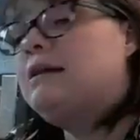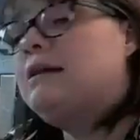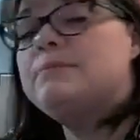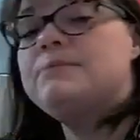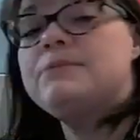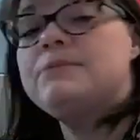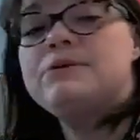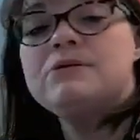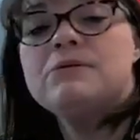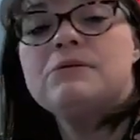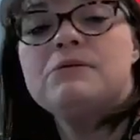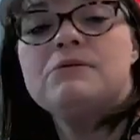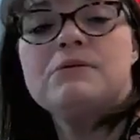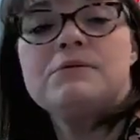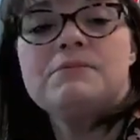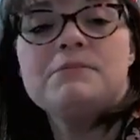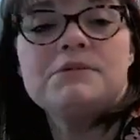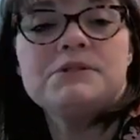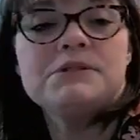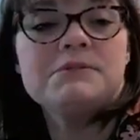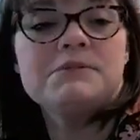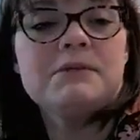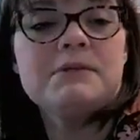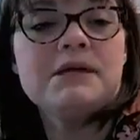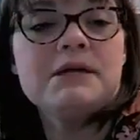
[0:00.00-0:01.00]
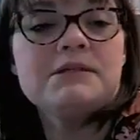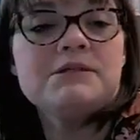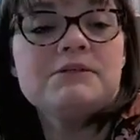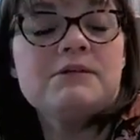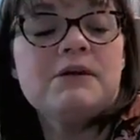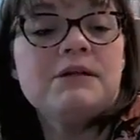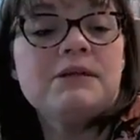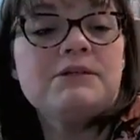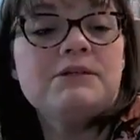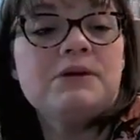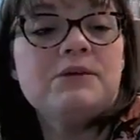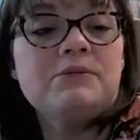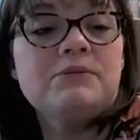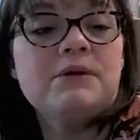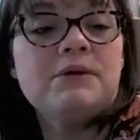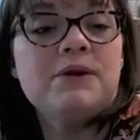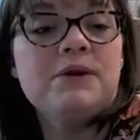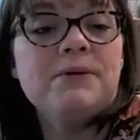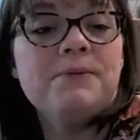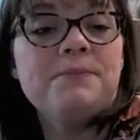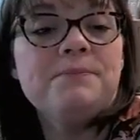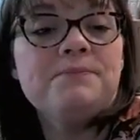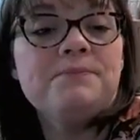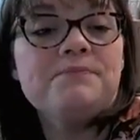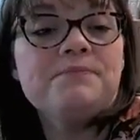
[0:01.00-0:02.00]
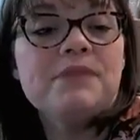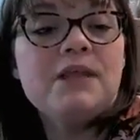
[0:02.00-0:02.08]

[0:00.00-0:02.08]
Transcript: an epidural with most of mine, so I don't know.